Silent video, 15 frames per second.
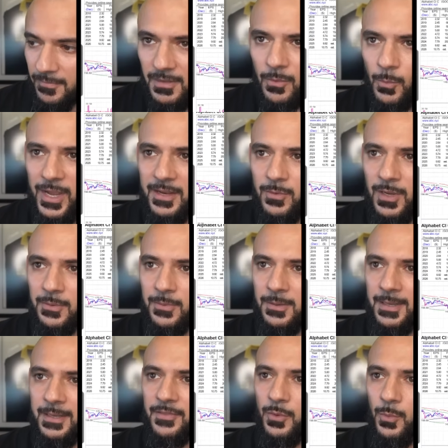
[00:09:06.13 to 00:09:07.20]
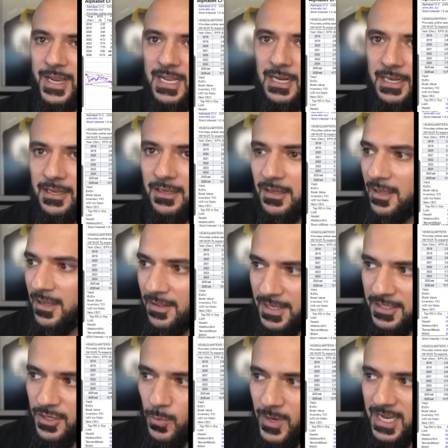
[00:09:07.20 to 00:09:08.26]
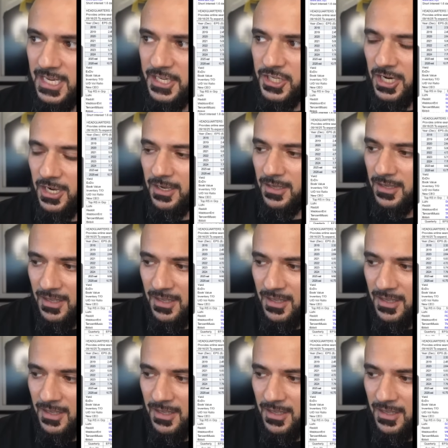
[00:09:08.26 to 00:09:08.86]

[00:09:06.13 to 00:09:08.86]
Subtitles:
Wait. The weekly. This is the weekly chart.